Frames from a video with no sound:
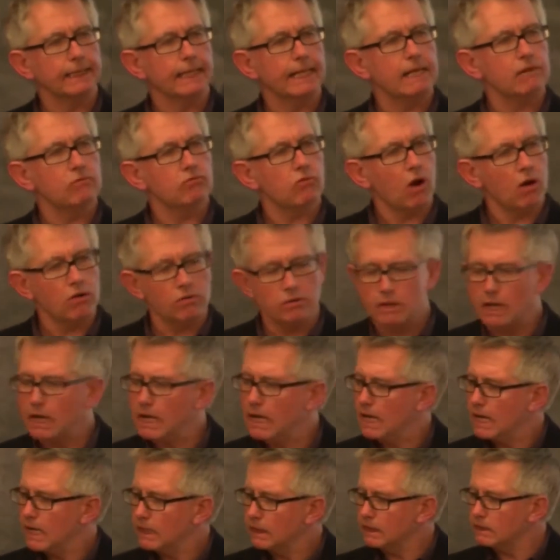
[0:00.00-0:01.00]
He wrote
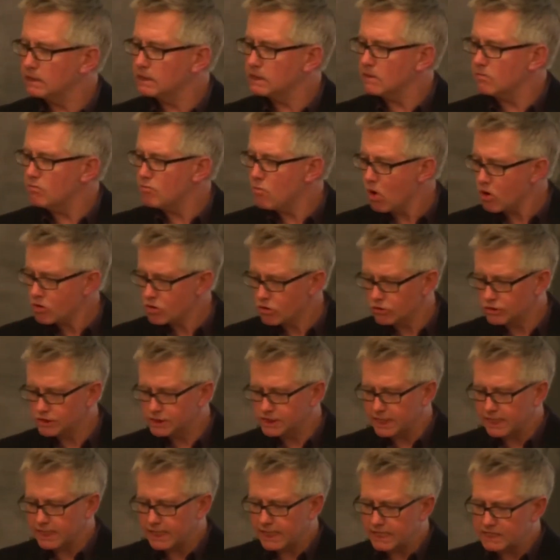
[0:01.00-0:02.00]
that
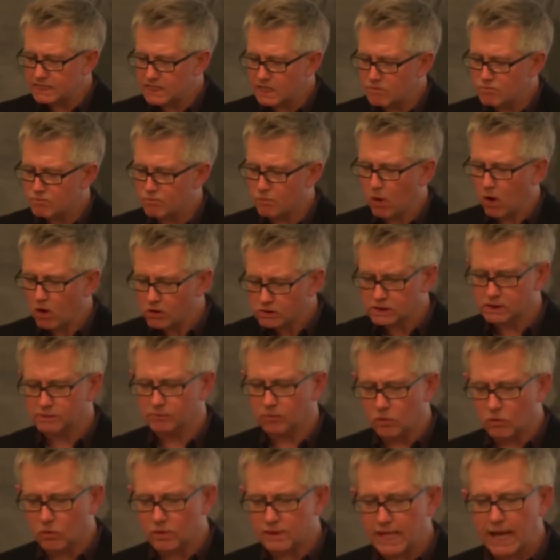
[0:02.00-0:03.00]
democracy is
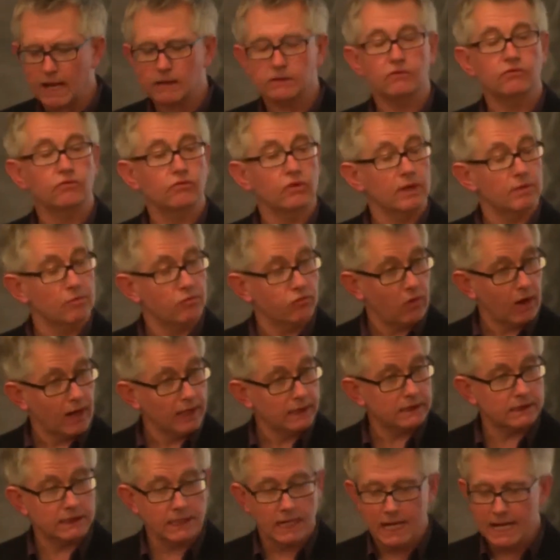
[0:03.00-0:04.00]
impossible without a free
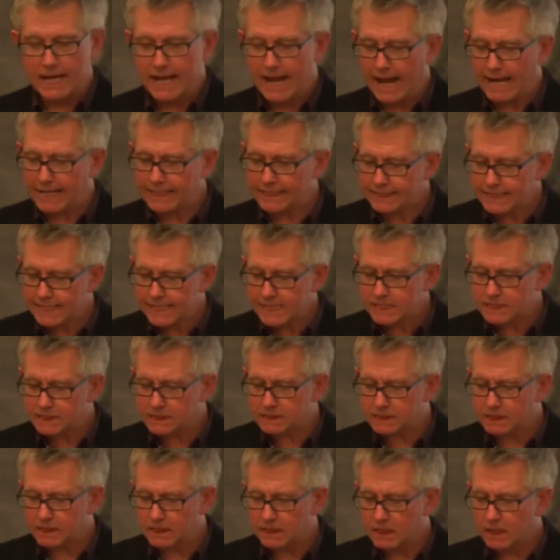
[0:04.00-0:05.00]
press. At
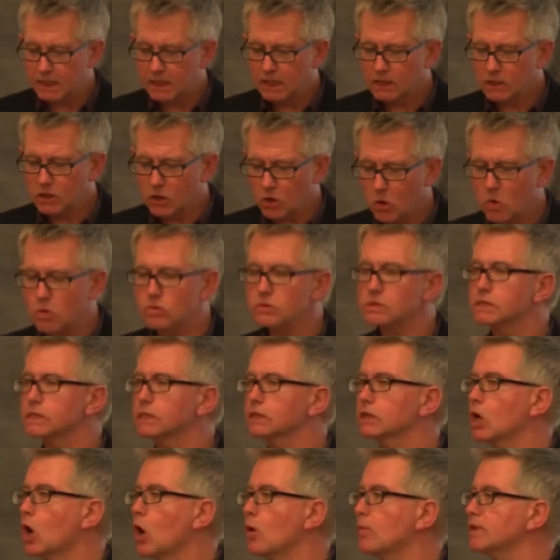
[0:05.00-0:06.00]
least courts
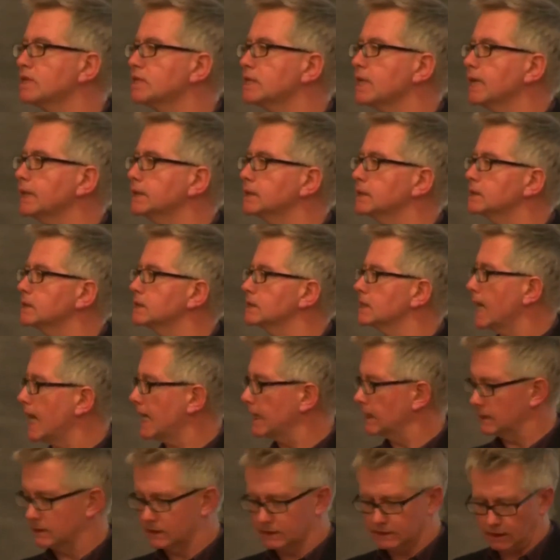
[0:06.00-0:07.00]
and commentators
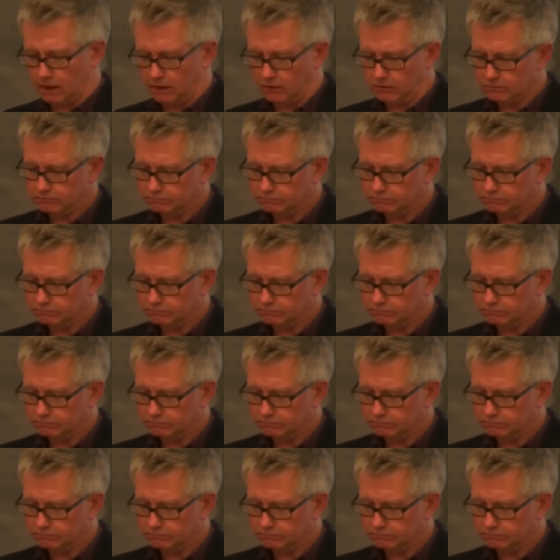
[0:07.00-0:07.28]
tell us so.